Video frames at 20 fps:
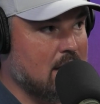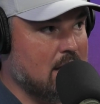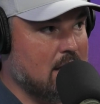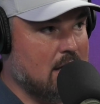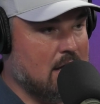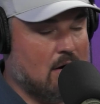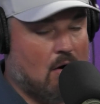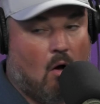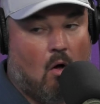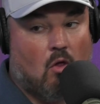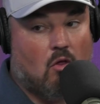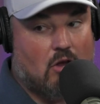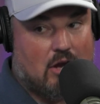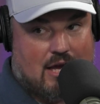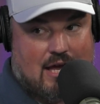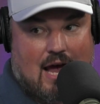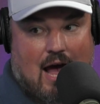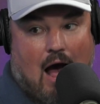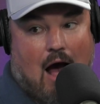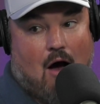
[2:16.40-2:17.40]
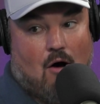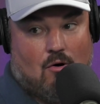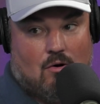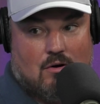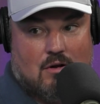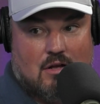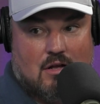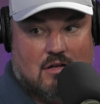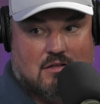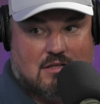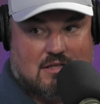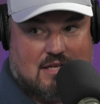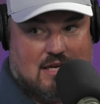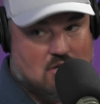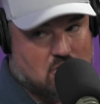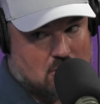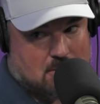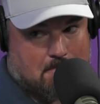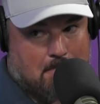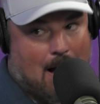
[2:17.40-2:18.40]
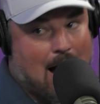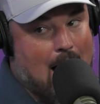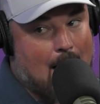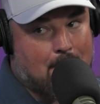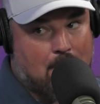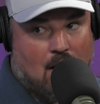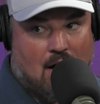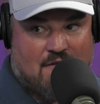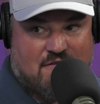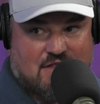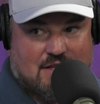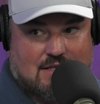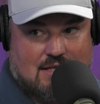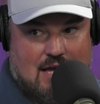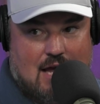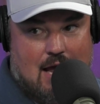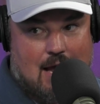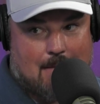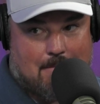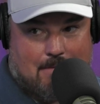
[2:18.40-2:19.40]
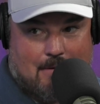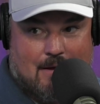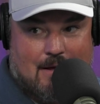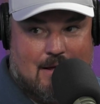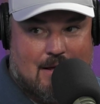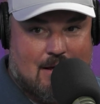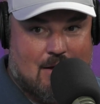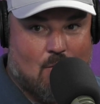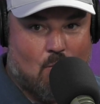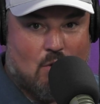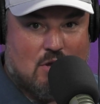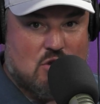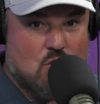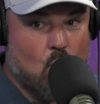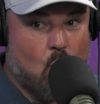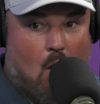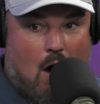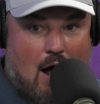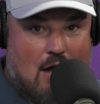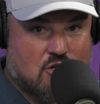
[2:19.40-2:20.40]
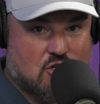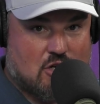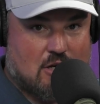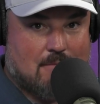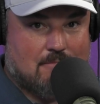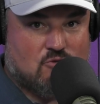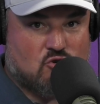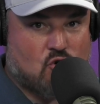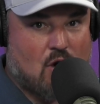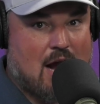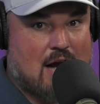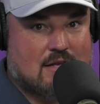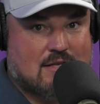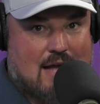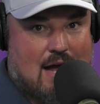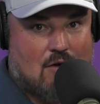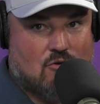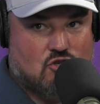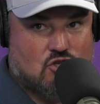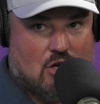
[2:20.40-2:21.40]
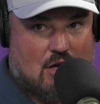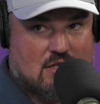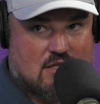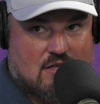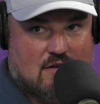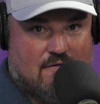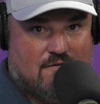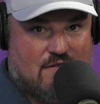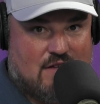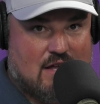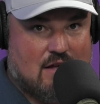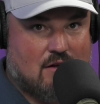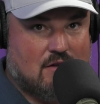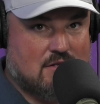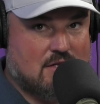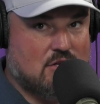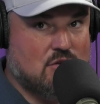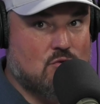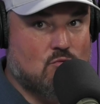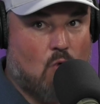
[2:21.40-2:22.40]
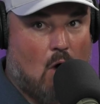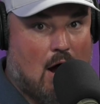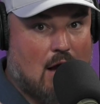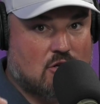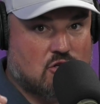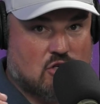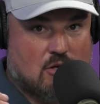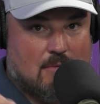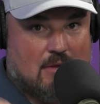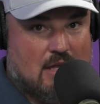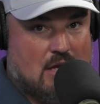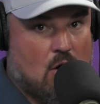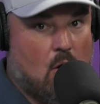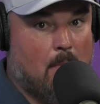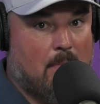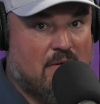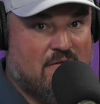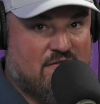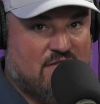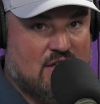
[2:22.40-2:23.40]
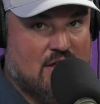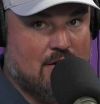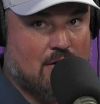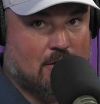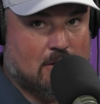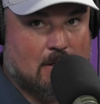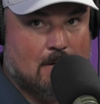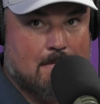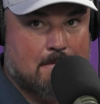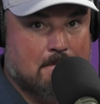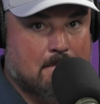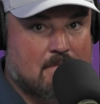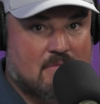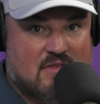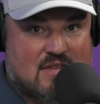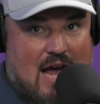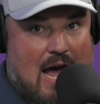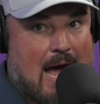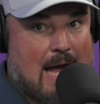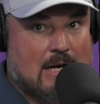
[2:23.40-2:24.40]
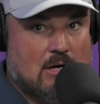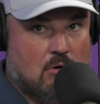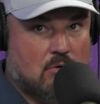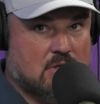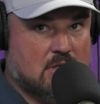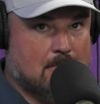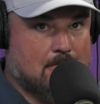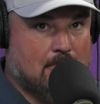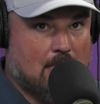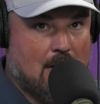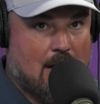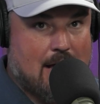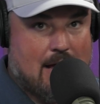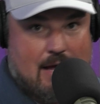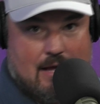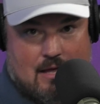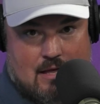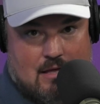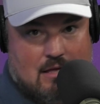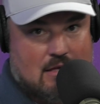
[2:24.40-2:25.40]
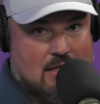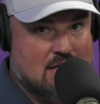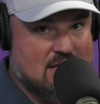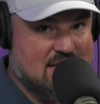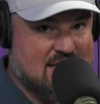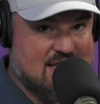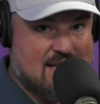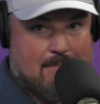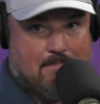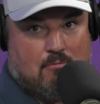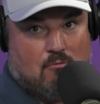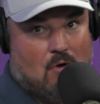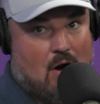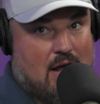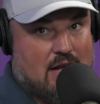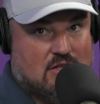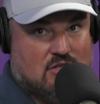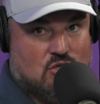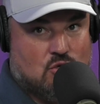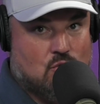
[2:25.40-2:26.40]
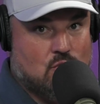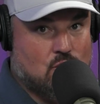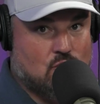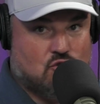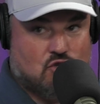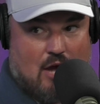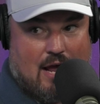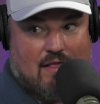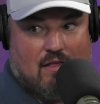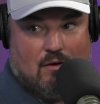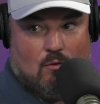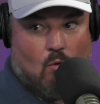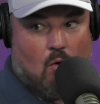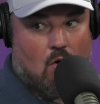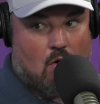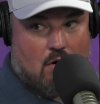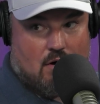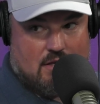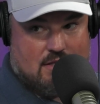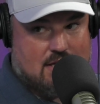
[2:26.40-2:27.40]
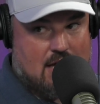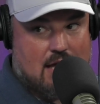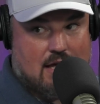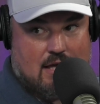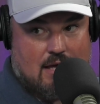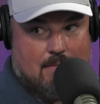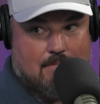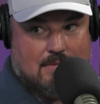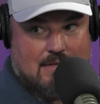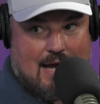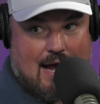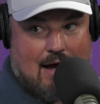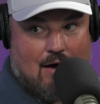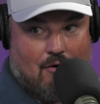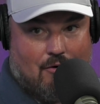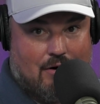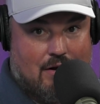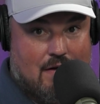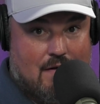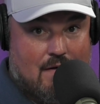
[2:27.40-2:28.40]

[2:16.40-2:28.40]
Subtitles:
And holy cow, does he just pop off the tape. When you watch him track down Justin Fields and you watch him in the open field diagnose a play, zip right to Jaylen Warren and take him down,